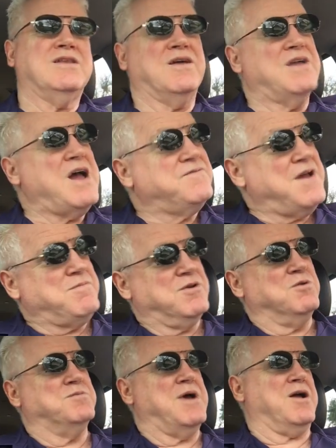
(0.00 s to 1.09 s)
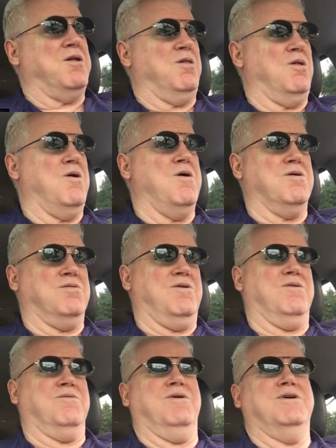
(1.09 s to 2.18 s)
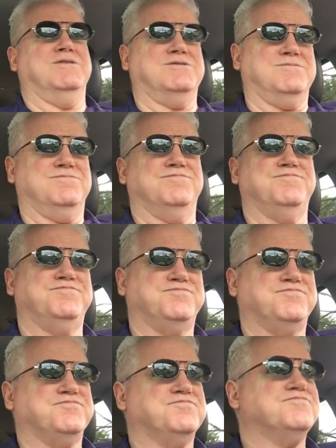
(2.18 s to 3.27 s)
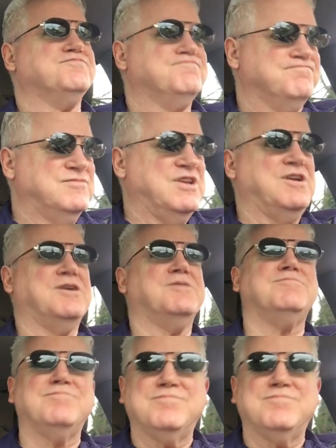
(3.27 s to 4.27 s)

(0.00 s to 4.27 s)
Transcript: Now that family goes back a long, long ways. McEnroe. Yep.